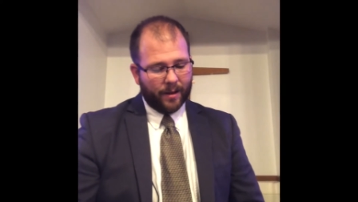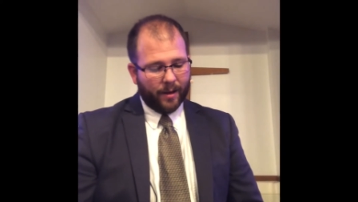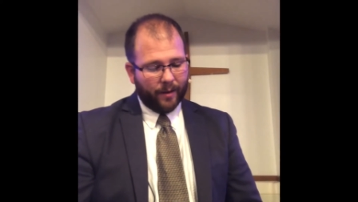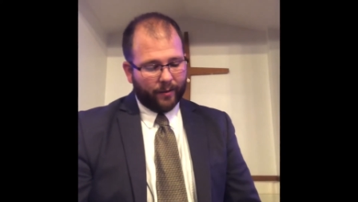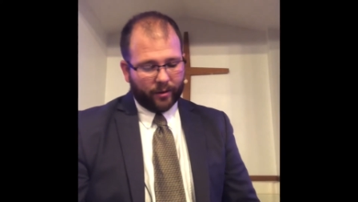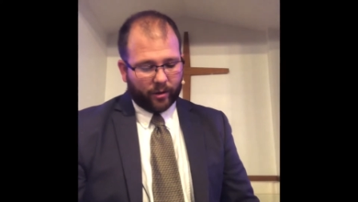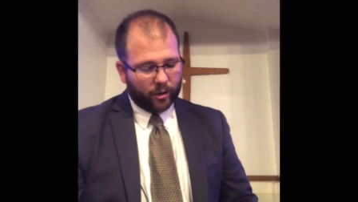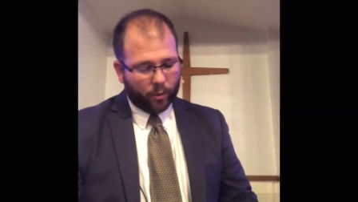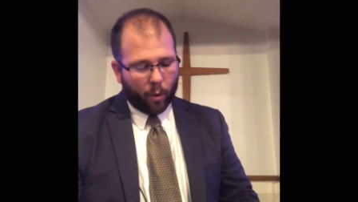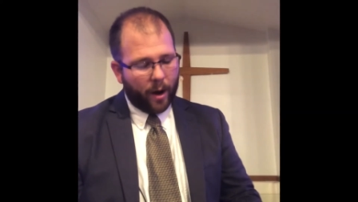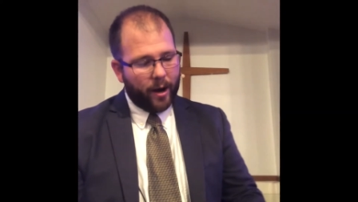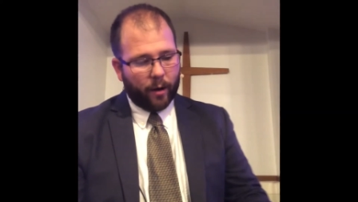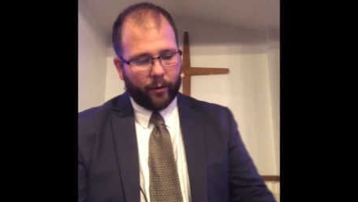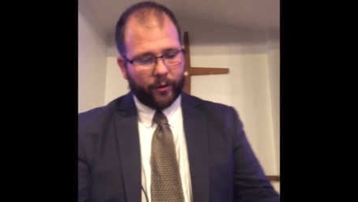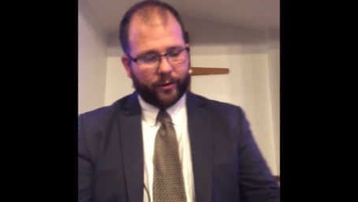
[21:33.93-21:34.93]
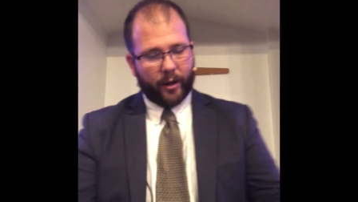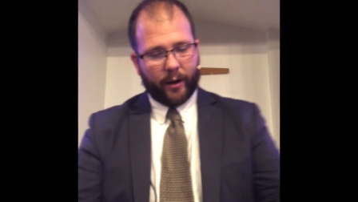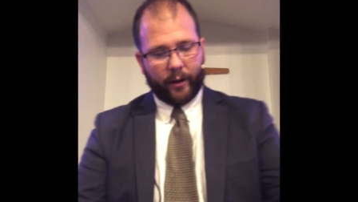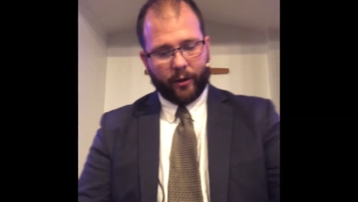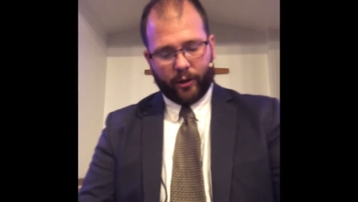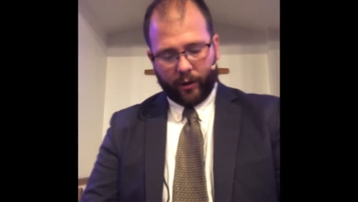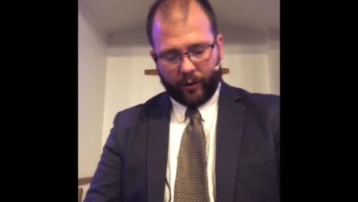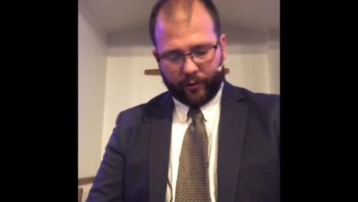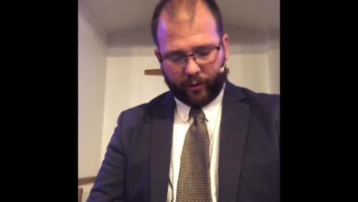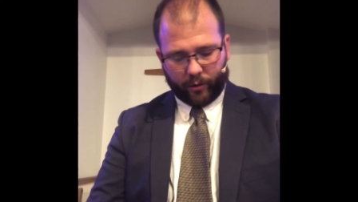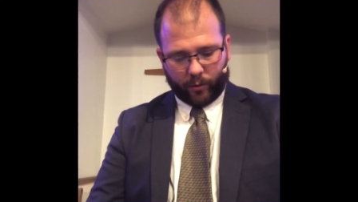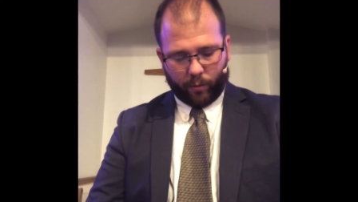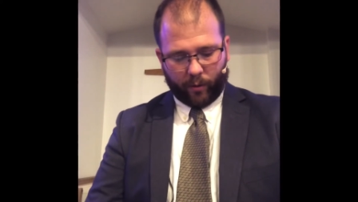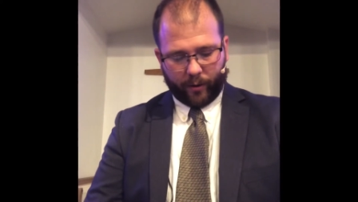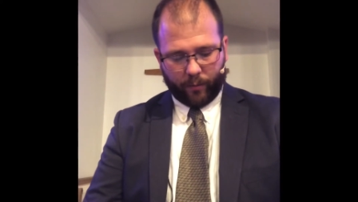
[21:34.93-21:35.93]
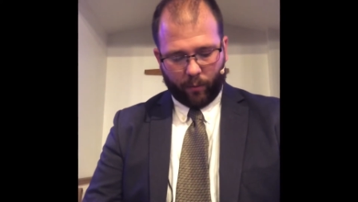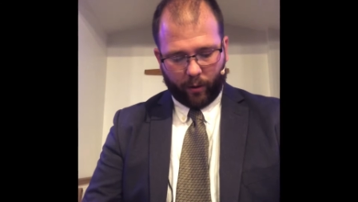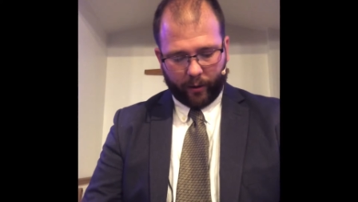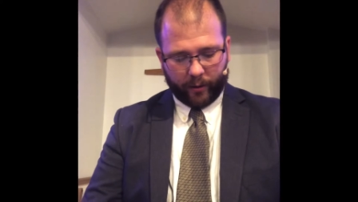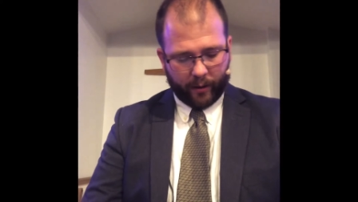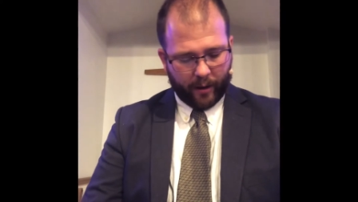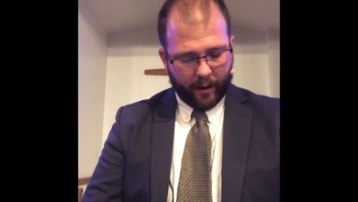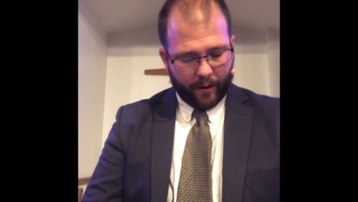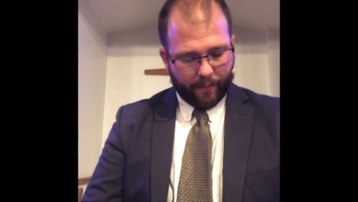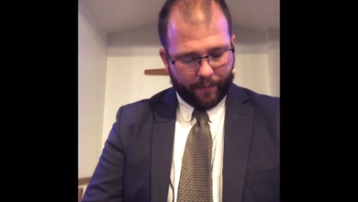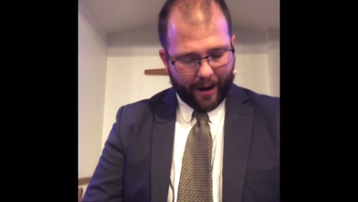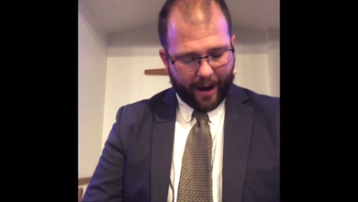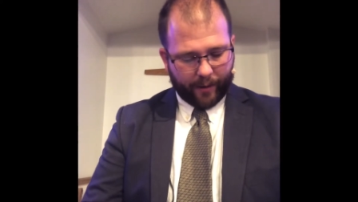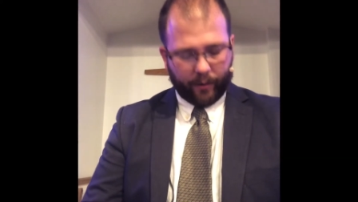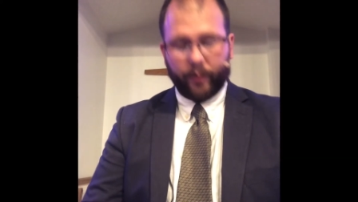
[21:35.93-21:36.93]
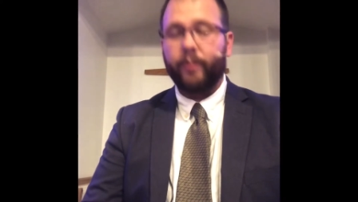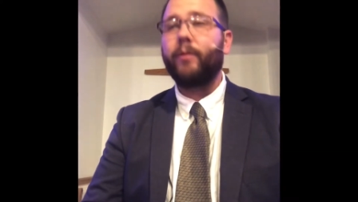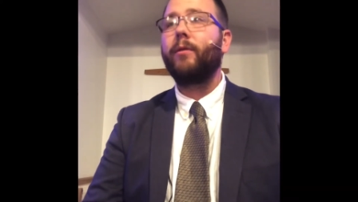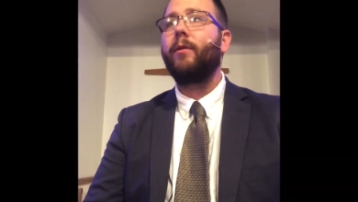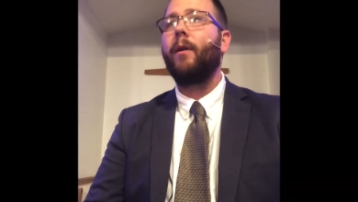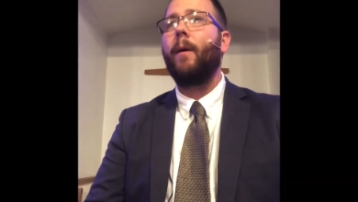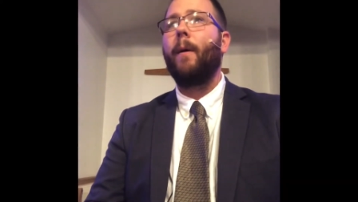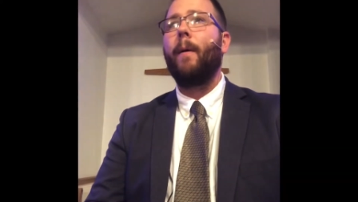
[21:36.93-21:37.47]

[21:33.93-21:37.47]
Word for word: This is why understanding Genesis 1 1 matters.